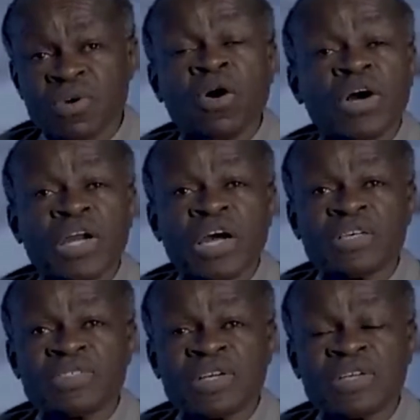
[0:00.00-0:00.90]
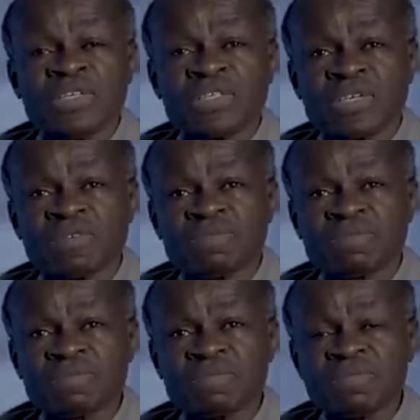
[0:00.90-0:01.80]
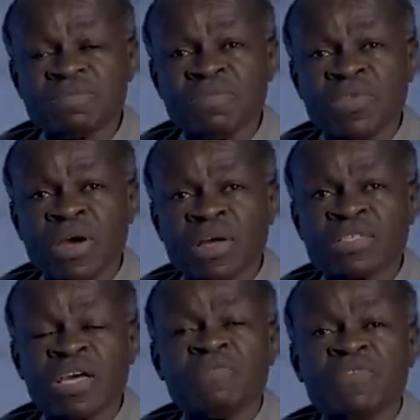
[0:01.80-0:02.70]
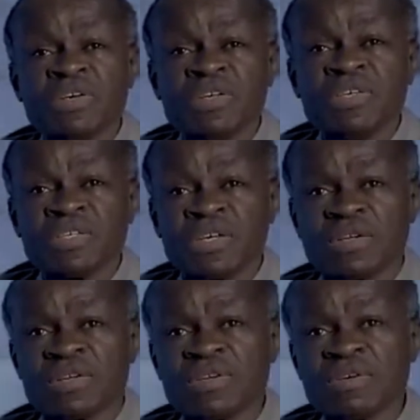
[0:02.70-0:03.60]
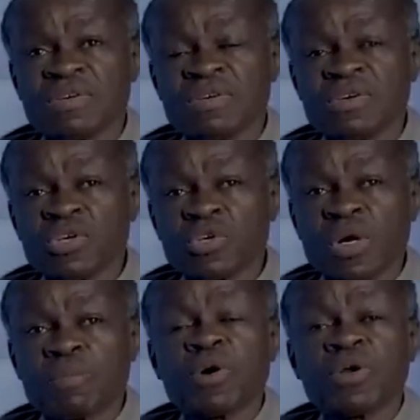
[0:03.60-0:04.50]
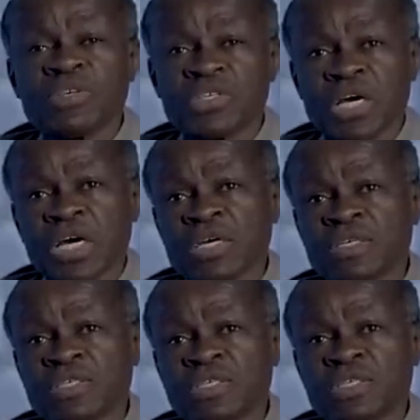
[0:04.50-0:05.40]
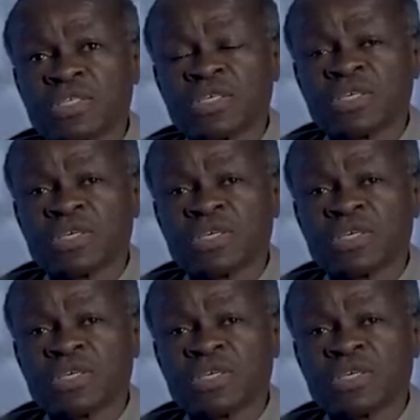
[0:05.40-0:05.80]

Organized religion has every reason to apologize